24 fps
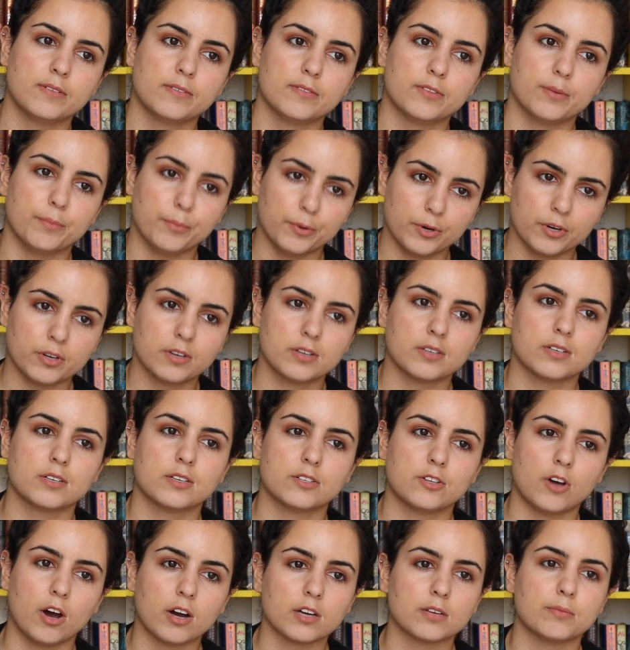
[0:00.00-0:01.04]
the book
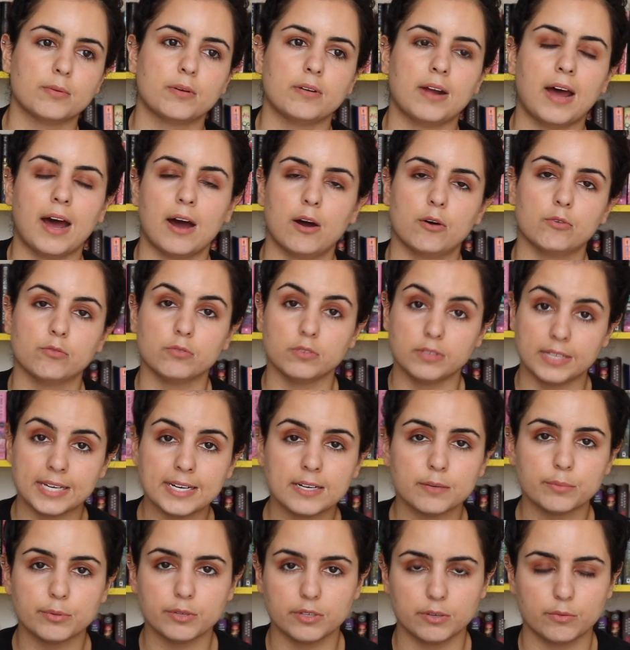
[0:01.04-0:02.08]
talked about how
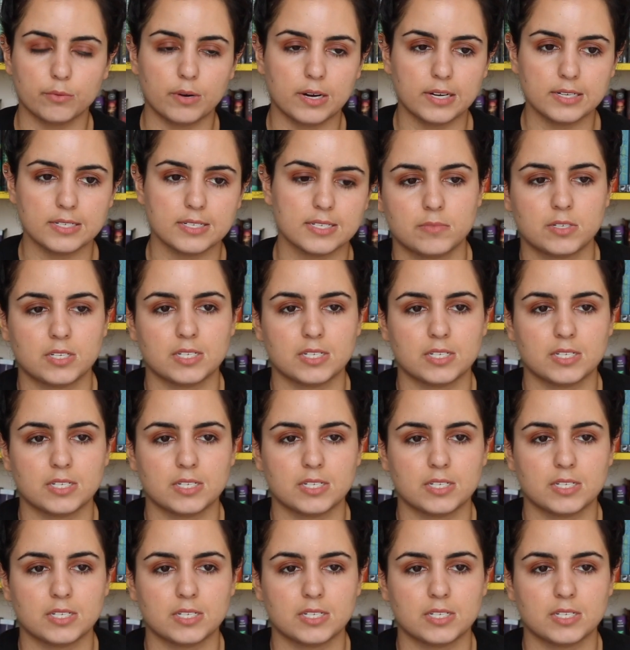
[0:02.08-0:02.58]
relatable it was